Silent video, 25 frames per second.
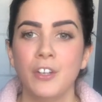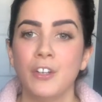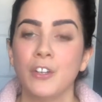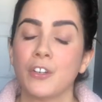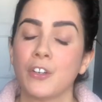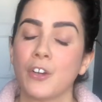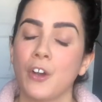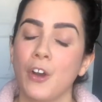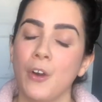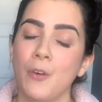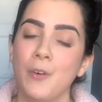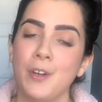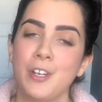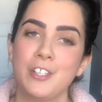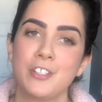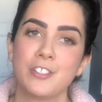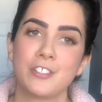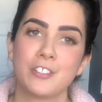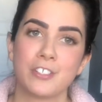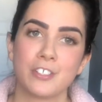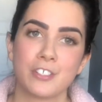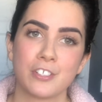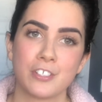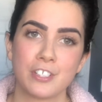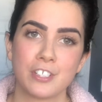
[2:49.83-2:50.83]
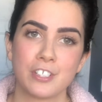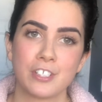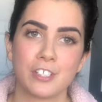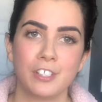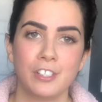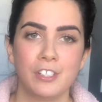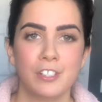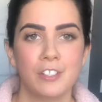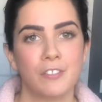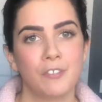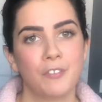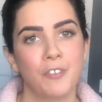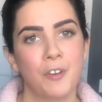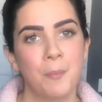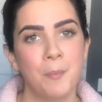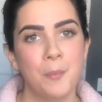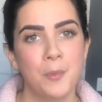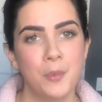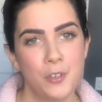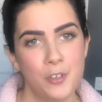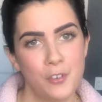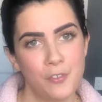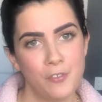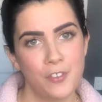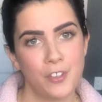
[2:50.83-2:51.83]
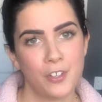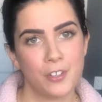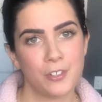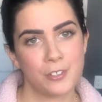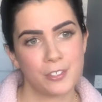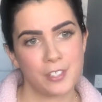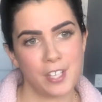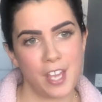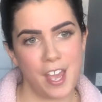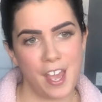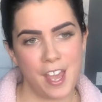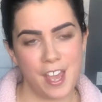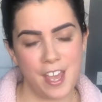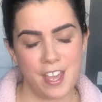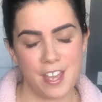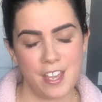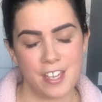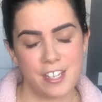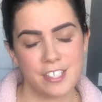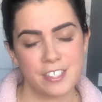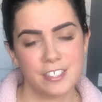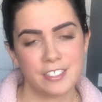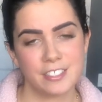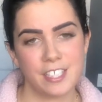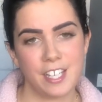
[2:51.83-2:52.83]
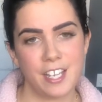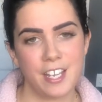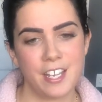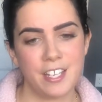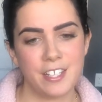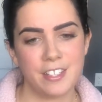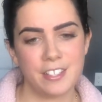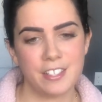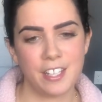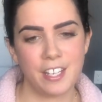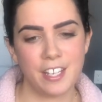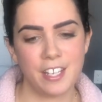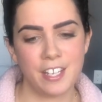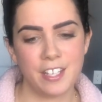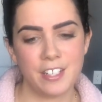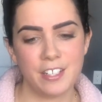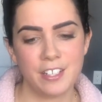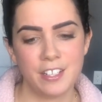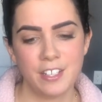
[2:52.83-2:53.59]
go in surgically, remove those eggs, and then